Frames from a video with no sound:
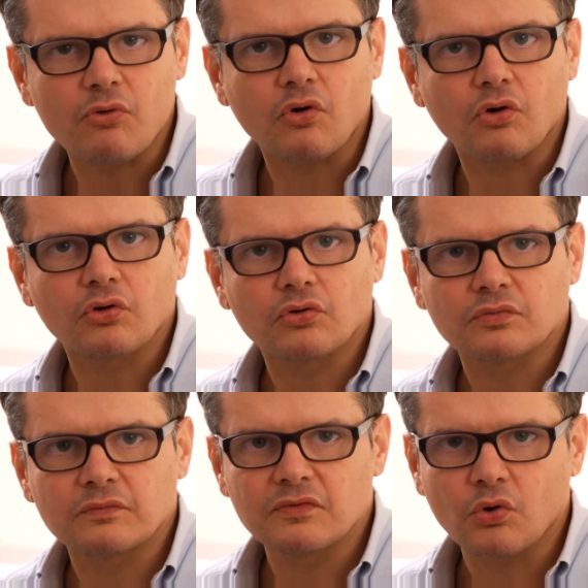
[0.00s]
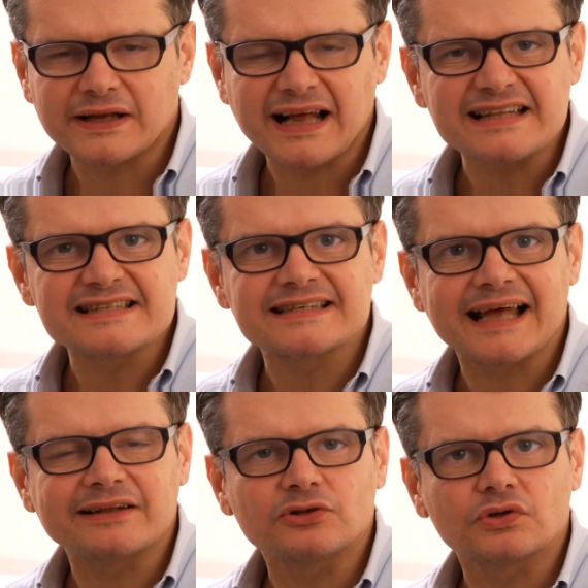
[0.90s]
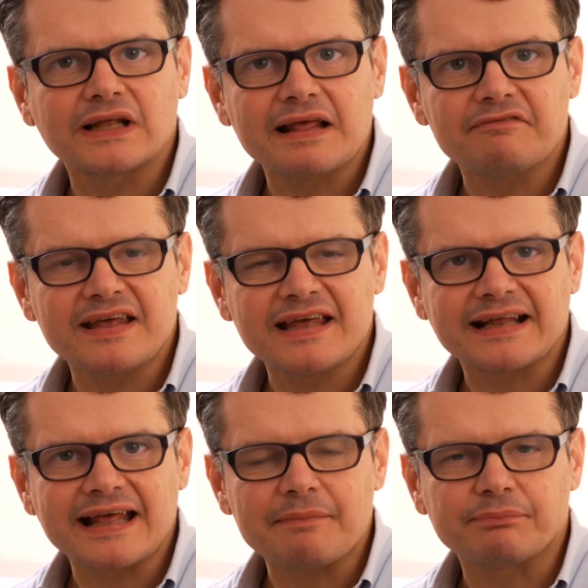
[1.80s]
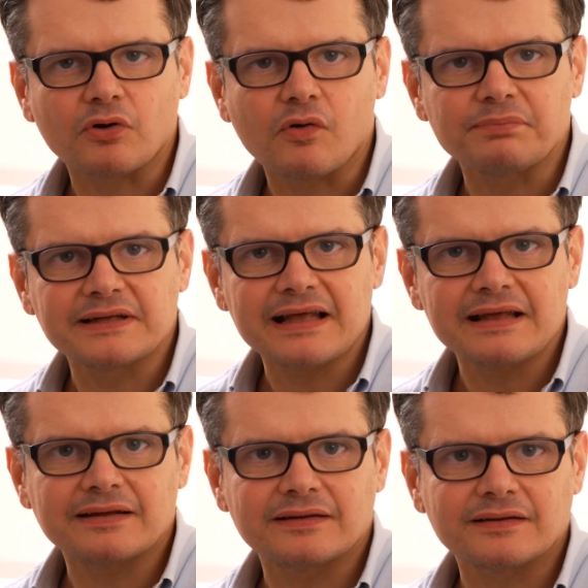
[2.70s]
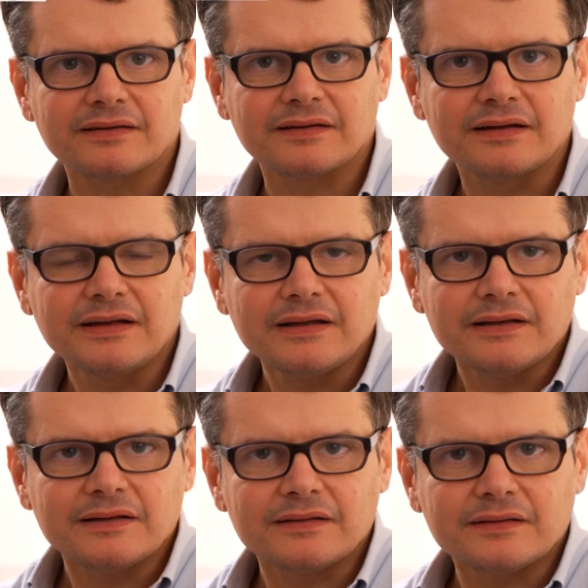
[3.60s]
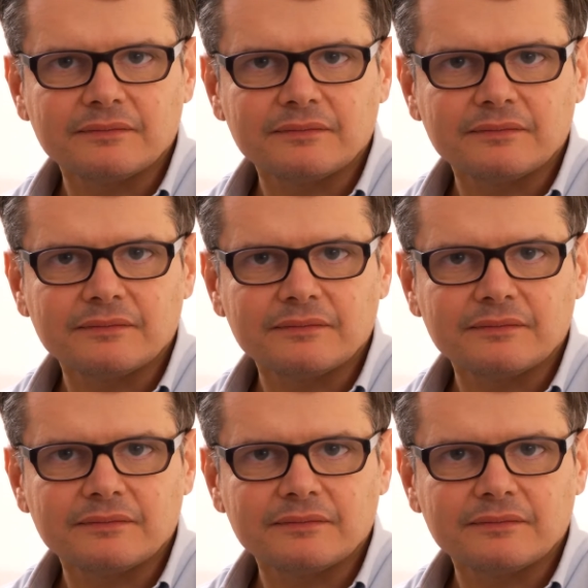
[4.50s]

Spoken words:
Olive oil was traded and shipped throughout the empire in genuine